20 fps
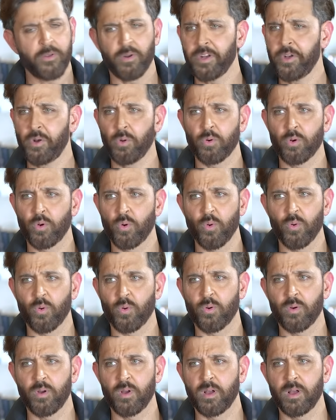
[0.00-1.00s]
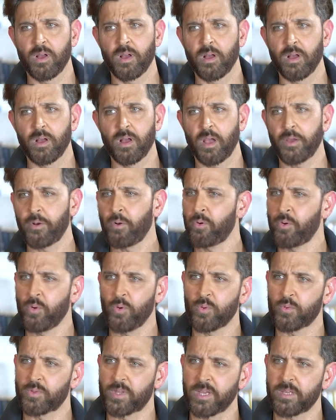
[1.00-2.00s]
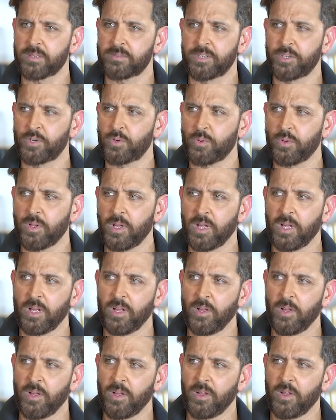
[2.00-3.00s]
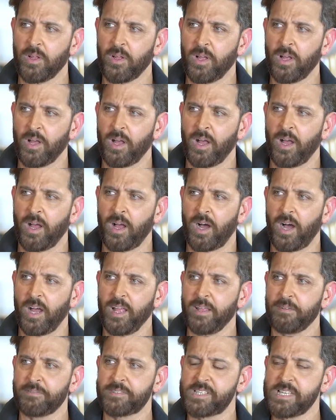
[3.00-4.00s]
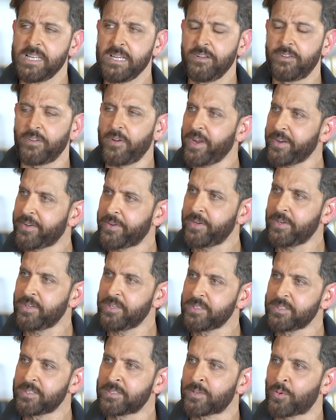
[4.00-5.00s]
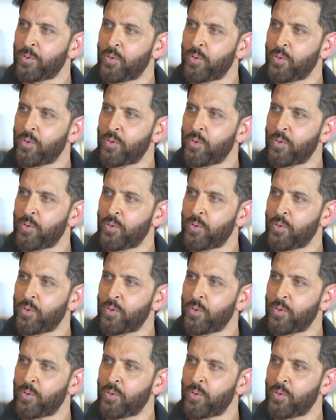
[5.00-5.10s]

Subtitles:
really don't know. I don't know. There, you know, I have seen directors